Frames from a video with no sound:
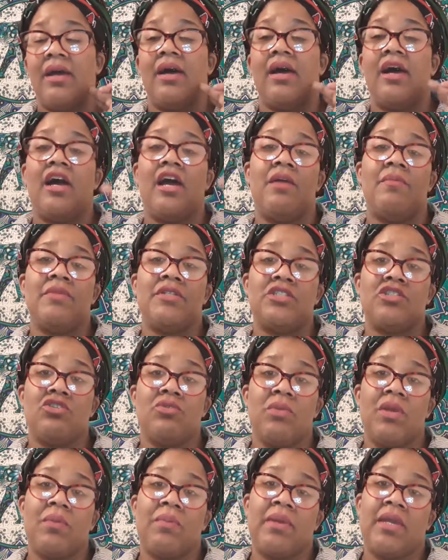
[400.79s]
I'm
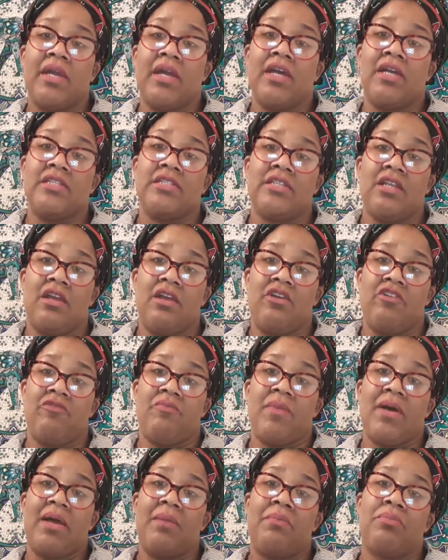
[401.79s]
assuming because of
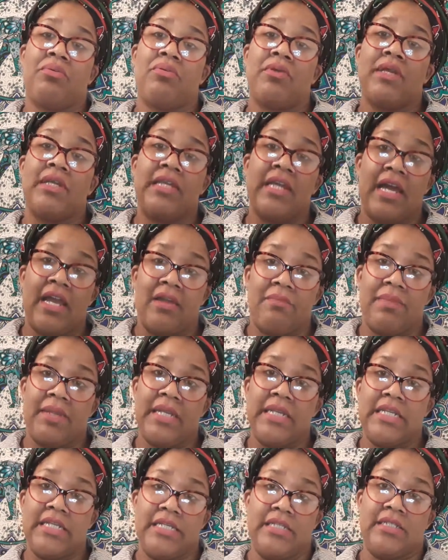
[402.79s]
my
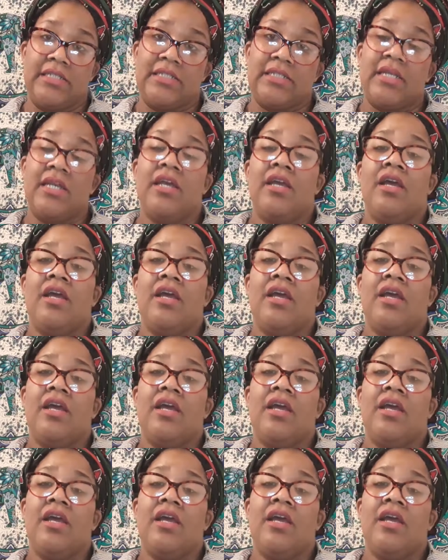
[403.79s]
pre-diabetes,